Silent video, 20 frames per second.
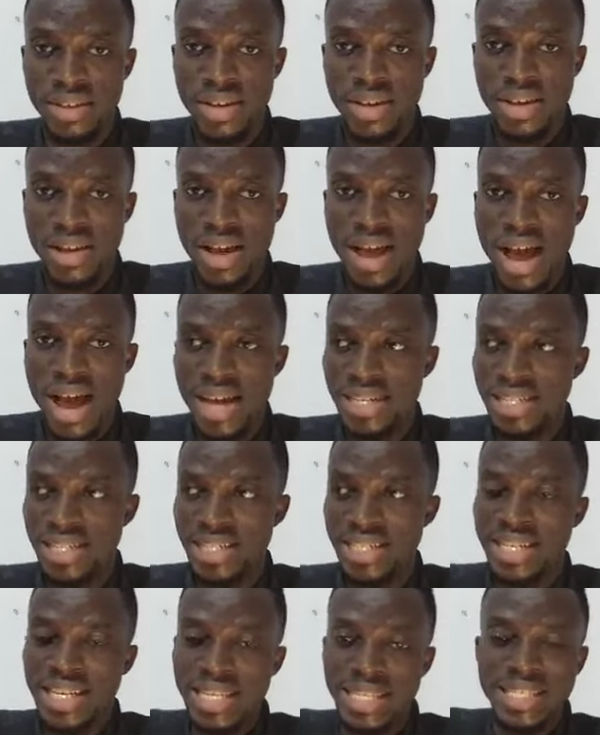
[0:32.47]
and
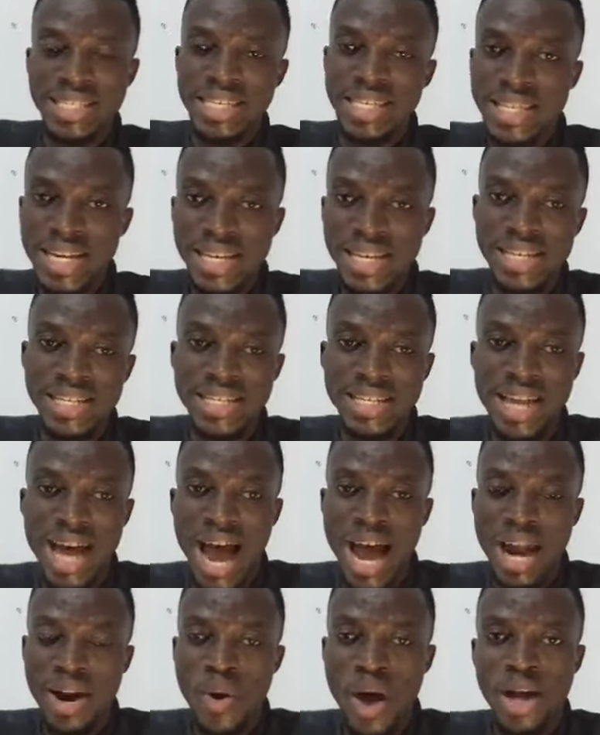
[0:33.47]
the
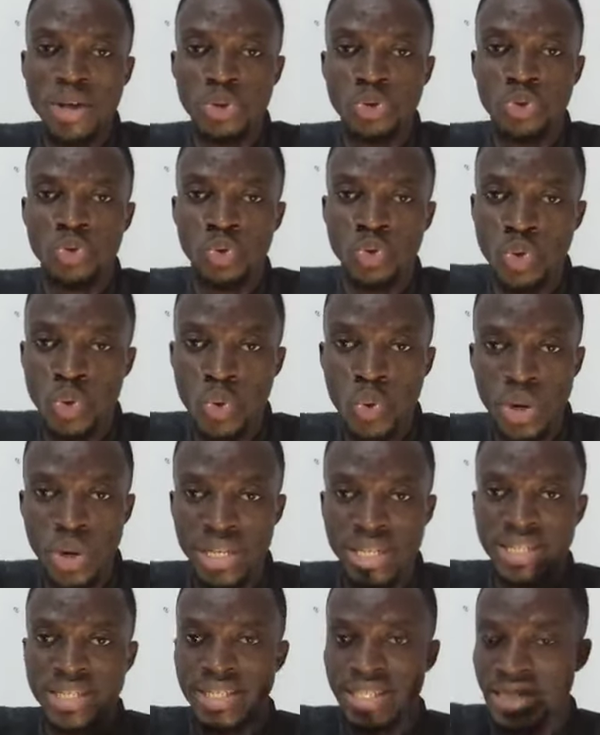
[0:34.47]
CEO has to do with
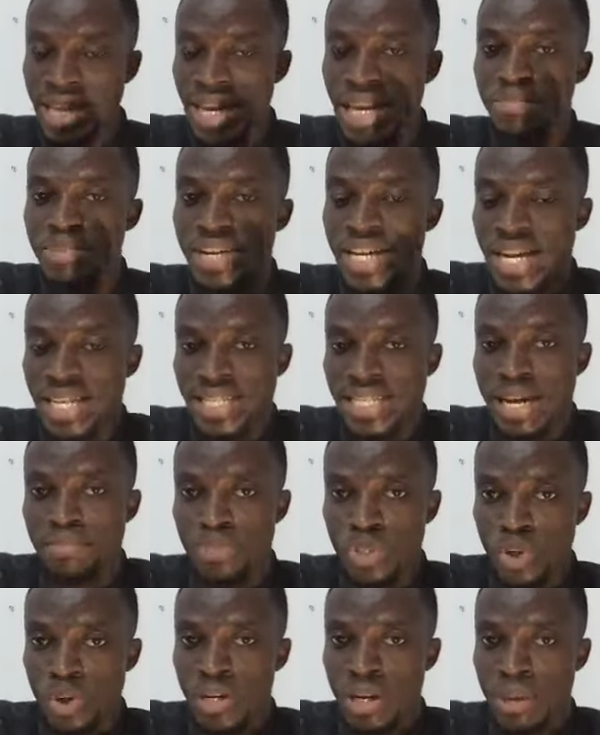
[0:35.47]
this deliberate attempt
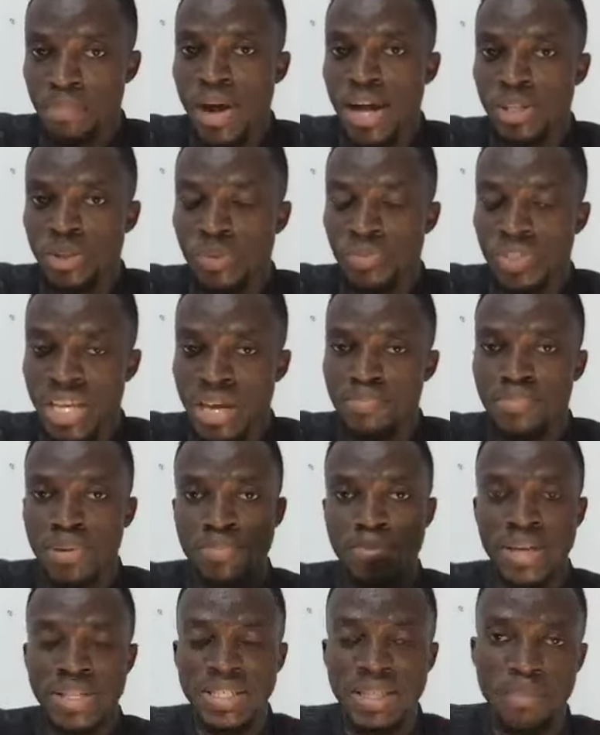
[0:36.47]
on the part of the MPP
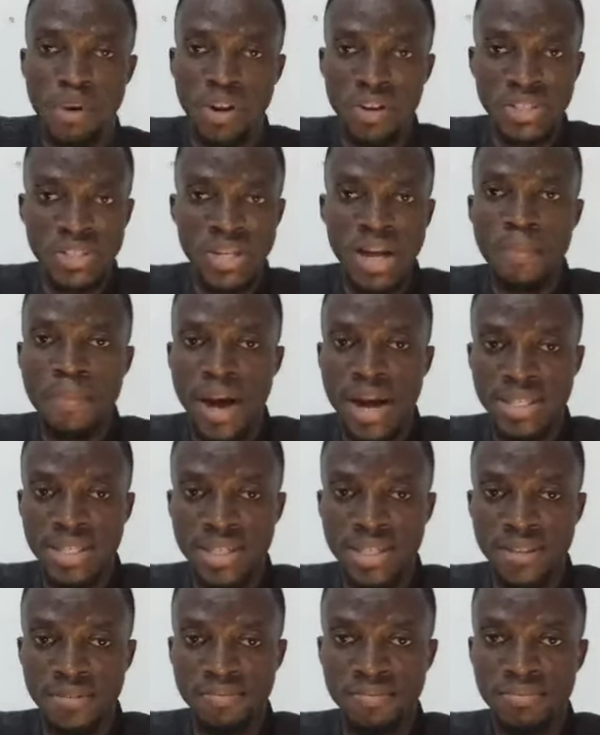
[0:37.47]
as a political party
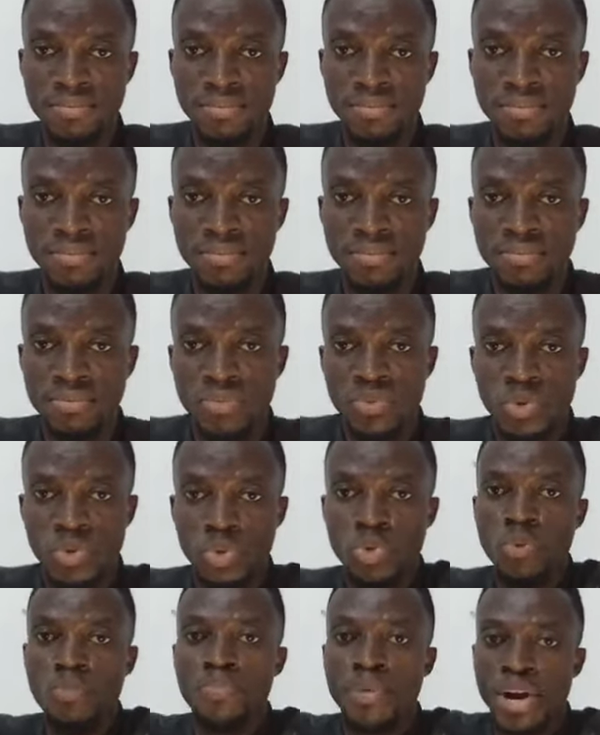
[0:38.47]
to
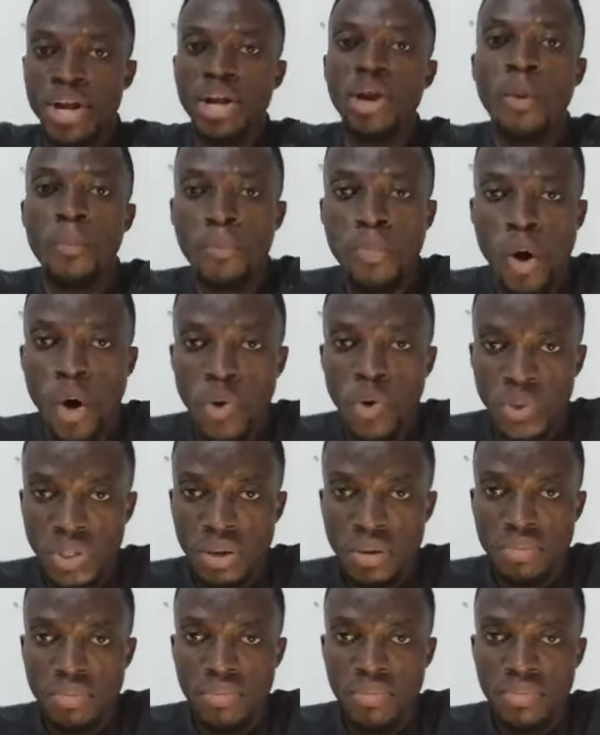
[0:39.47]
bring on board
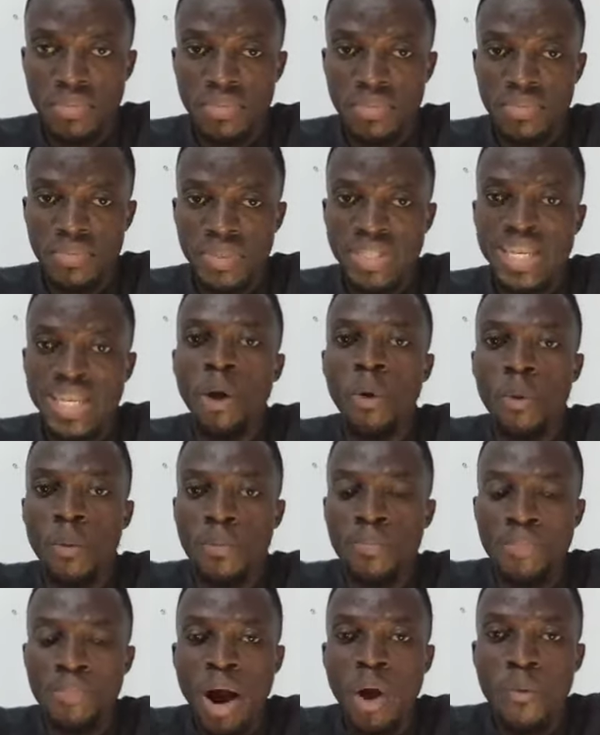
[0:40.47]
now
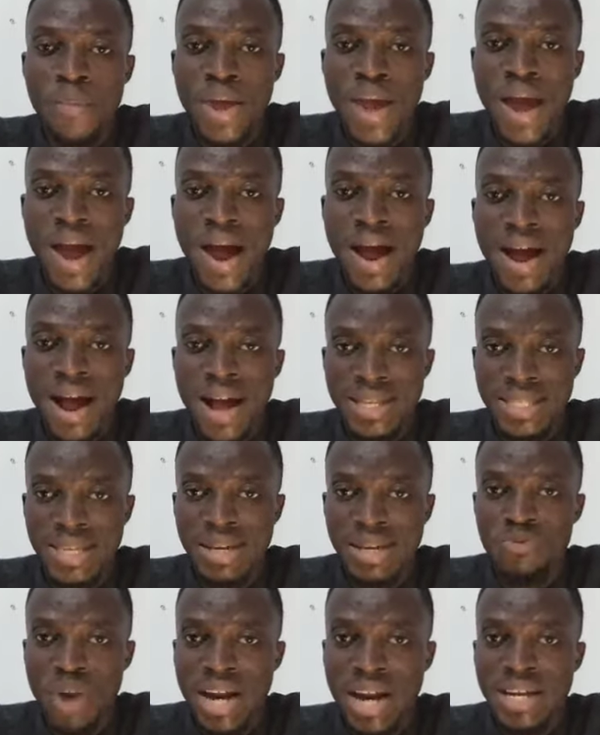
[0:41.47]
Baumia as a
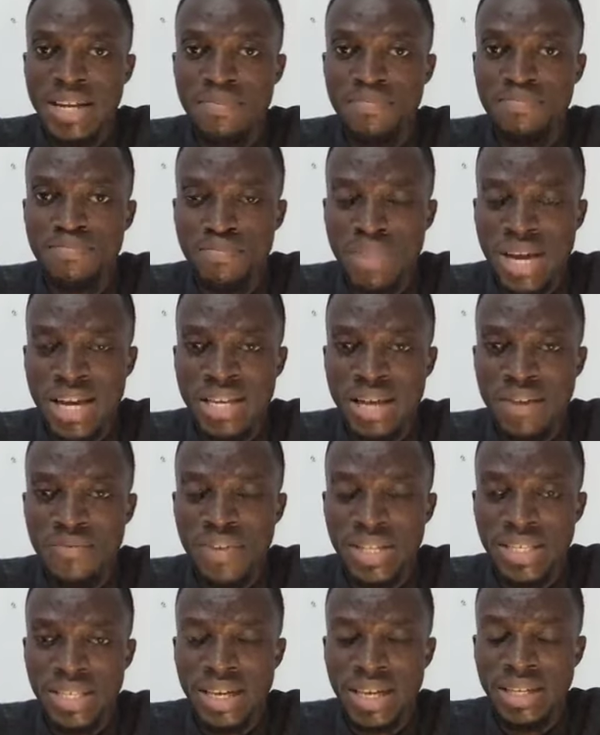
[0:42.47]
running
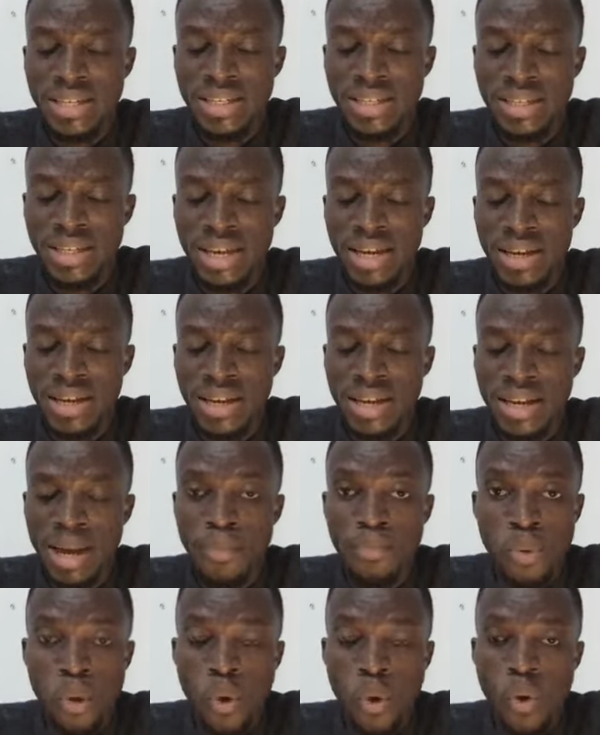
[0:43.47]
AFN in
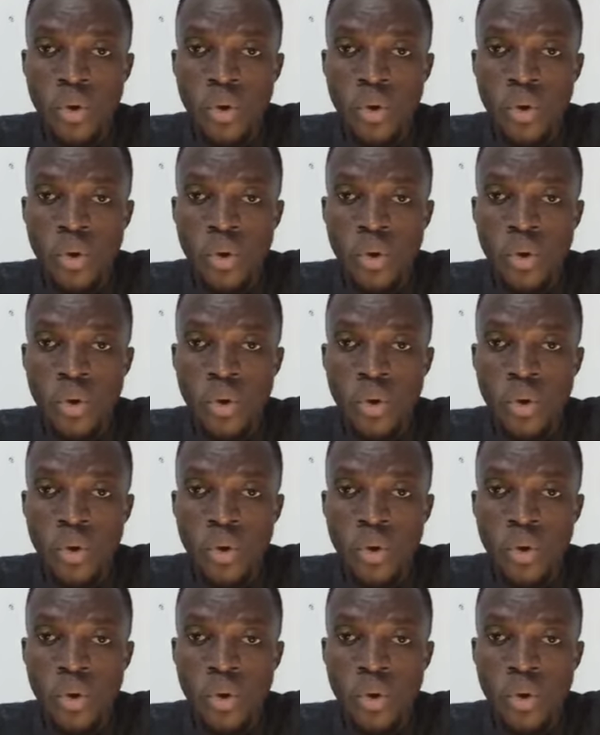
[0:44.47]
NAPO.